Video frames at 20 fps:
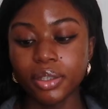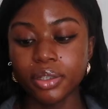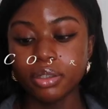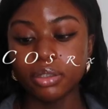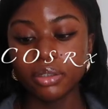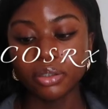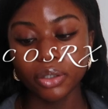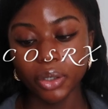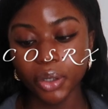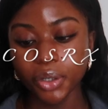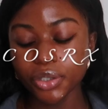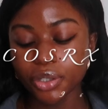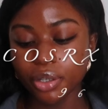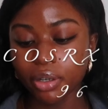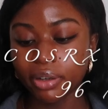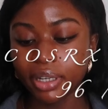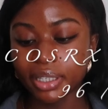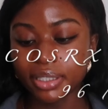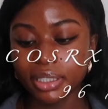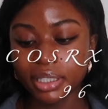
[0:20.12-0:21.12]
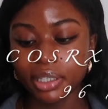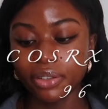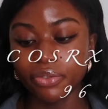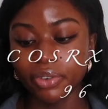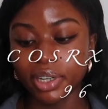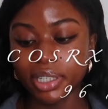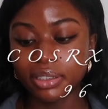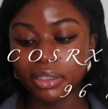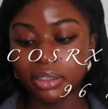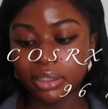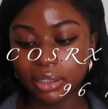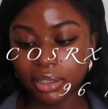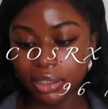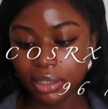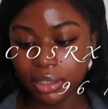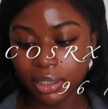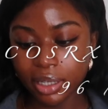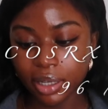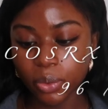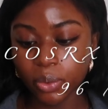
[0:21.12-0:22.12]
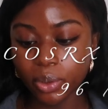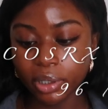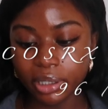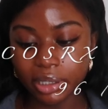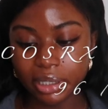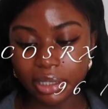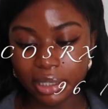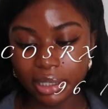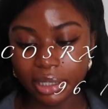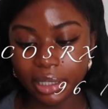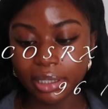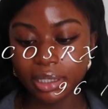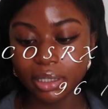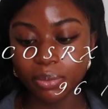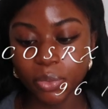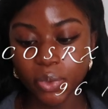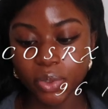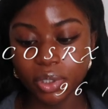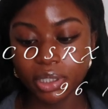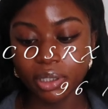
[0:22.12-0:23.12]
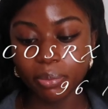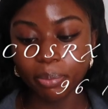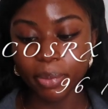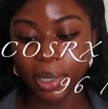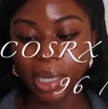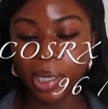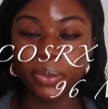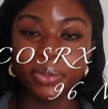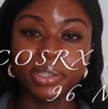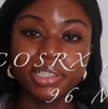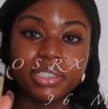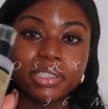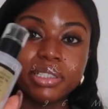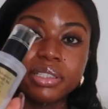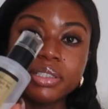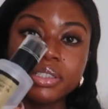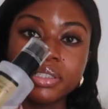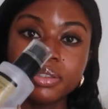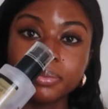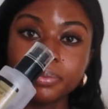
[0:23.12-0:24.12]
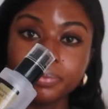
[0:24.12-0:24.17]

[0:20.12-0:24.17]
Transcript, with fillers: the COSRX Advanced Snail ninety-six Mucin Power Essence.